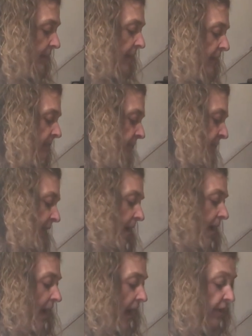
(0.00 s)
night,
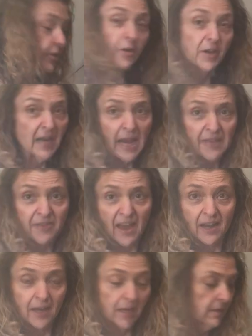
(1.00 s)
and you could add
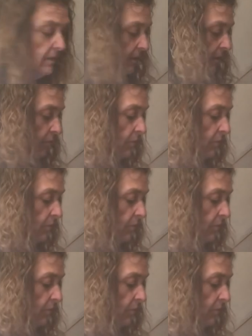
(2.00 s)
that in.